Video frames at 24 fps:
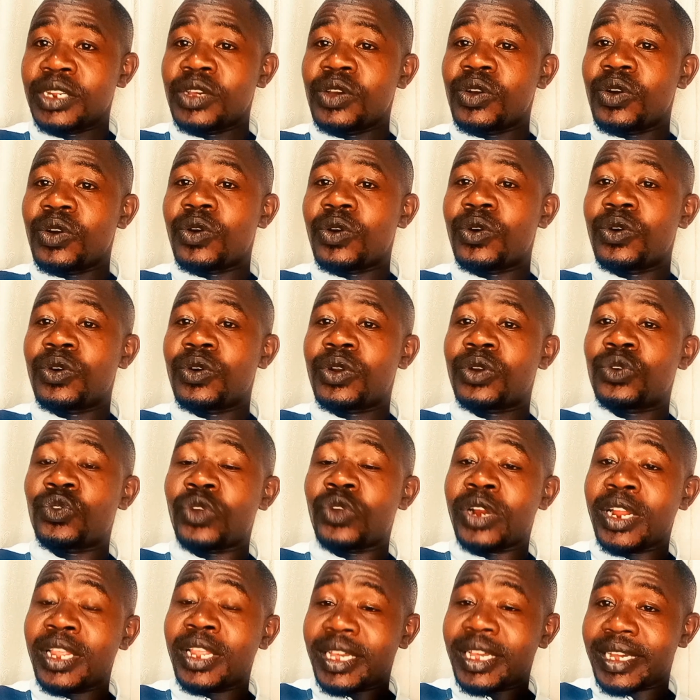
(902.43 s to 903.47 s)
or to
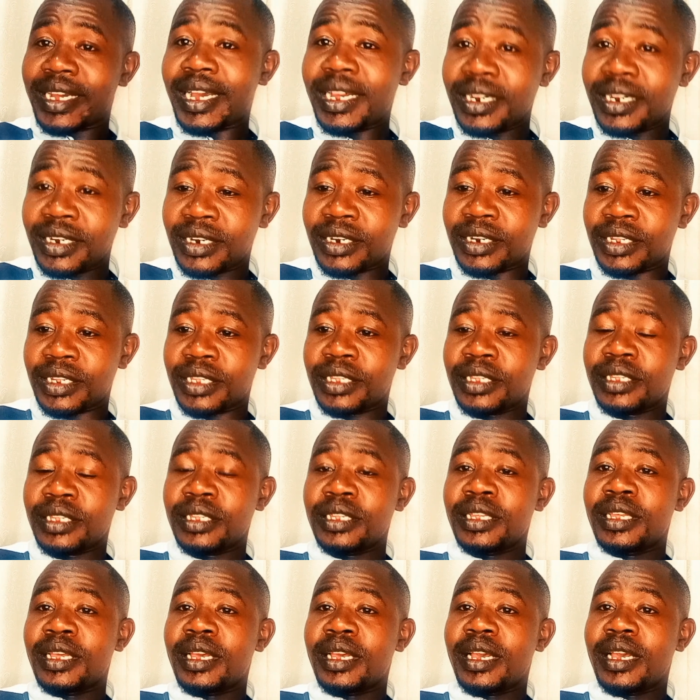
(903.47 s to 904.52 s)
another country
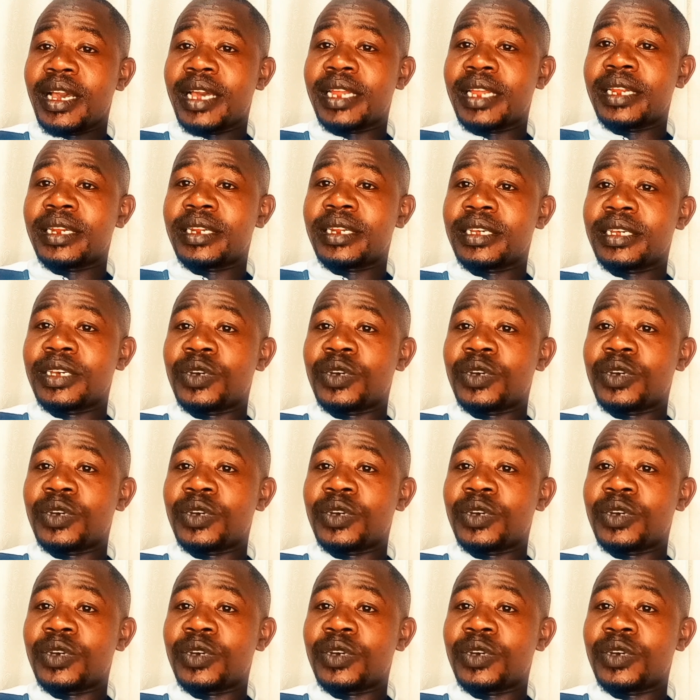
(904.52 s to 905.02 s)
and